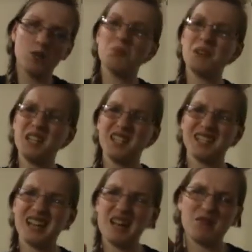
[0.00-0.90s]
but
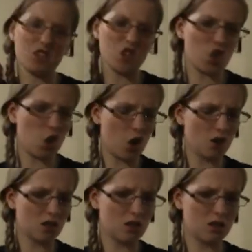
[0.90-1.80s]
basics I haven't
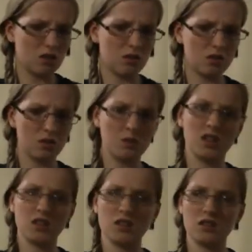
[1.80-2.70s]
got
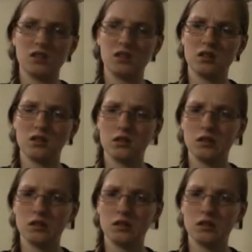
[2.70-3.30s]
because